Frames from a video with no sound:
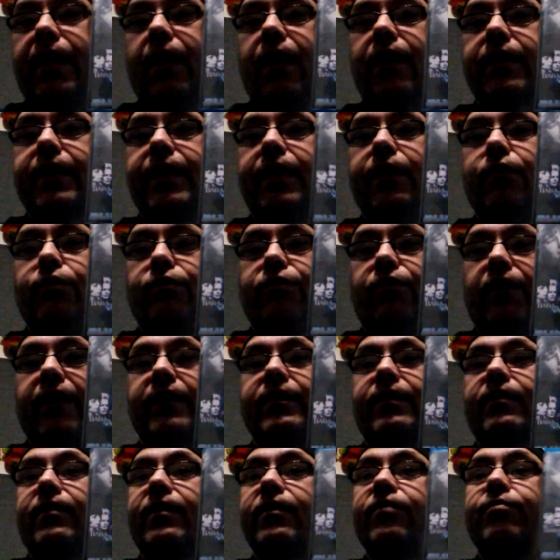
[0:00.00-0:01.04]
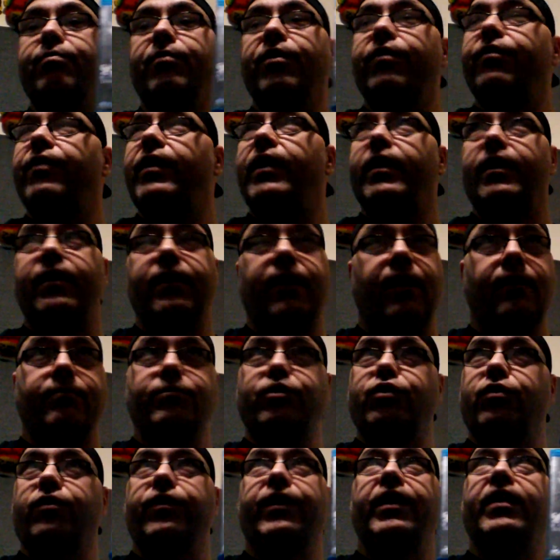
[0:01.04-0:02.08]
Bianchi, who directed this movie,
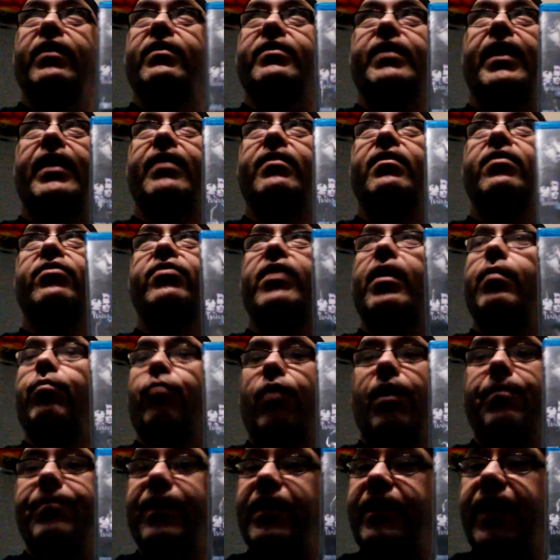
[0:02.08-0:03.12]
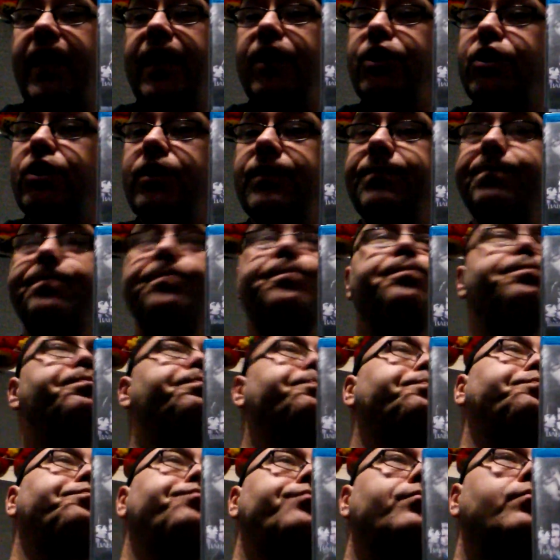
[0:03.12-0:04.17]
I'm sure he's had the same reputation.
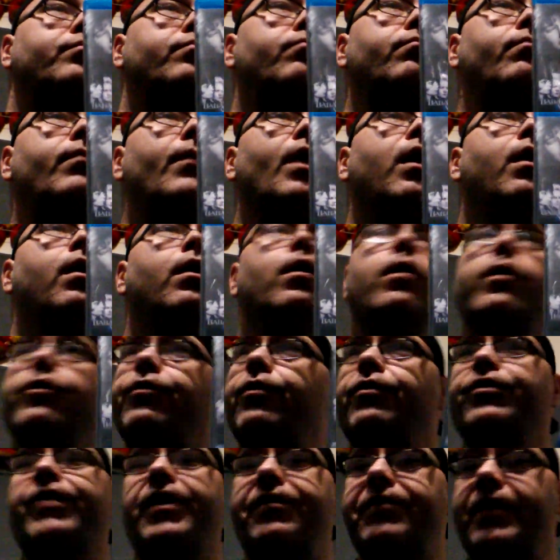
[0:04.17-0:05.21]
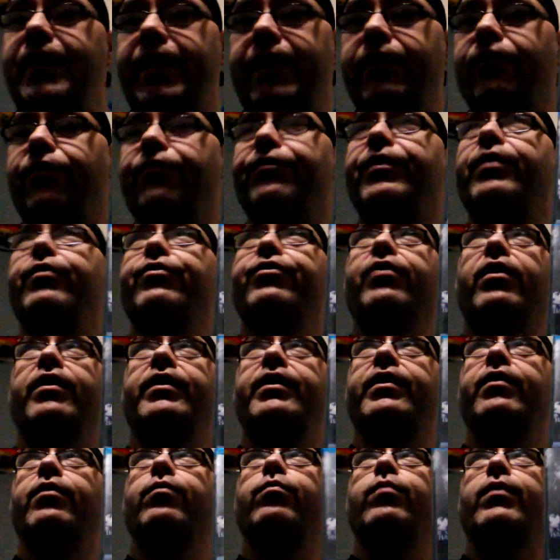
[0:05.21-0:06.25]
There's even interviews
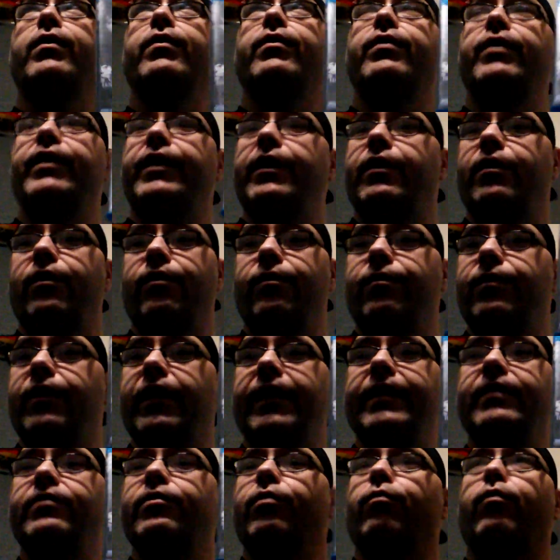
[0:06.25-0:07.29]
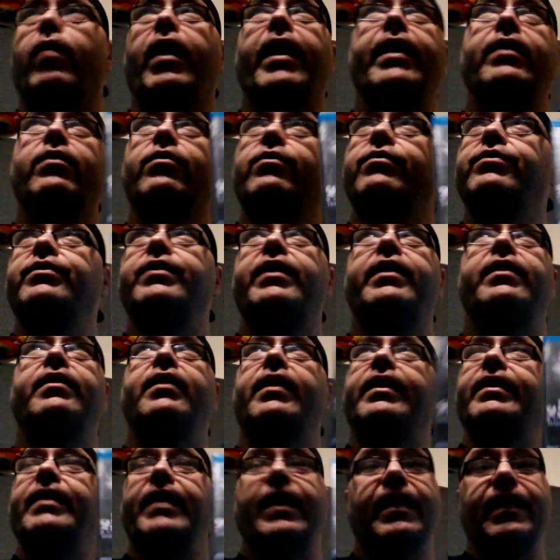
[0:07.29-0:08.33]
on here where like the writers
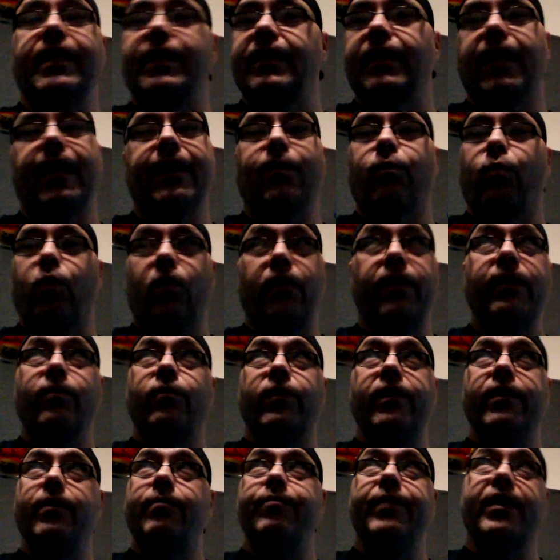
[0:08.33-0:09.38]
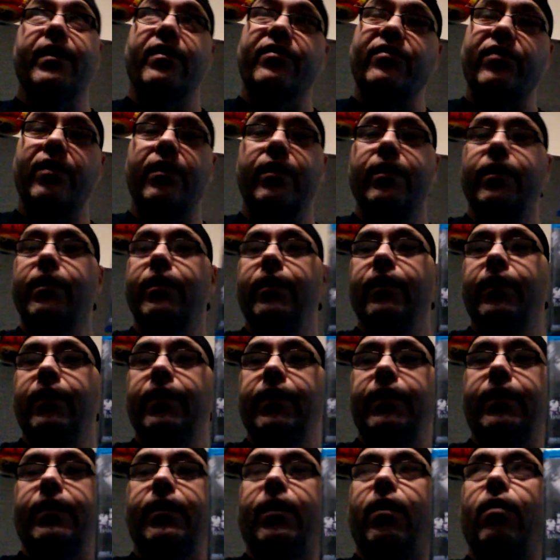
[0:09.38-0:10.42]
said like they didn't like working with him because
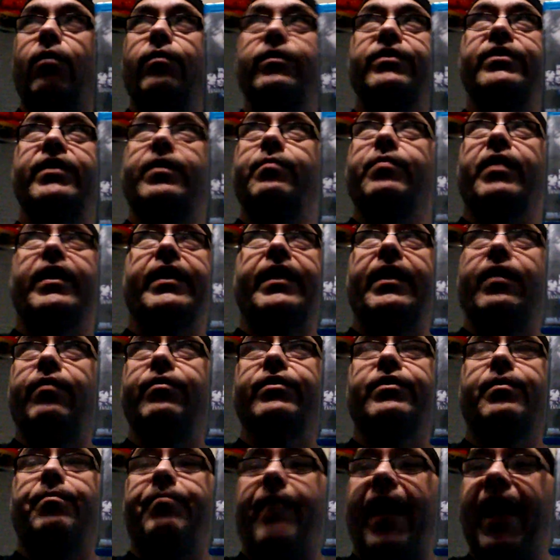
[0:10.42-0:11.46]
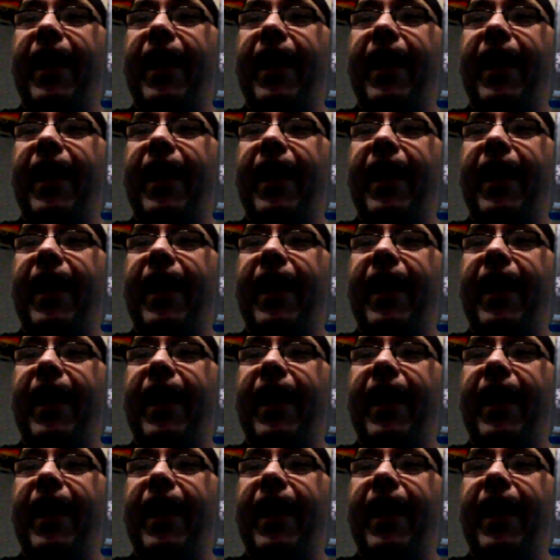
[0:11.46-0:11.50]
it seemed like he was a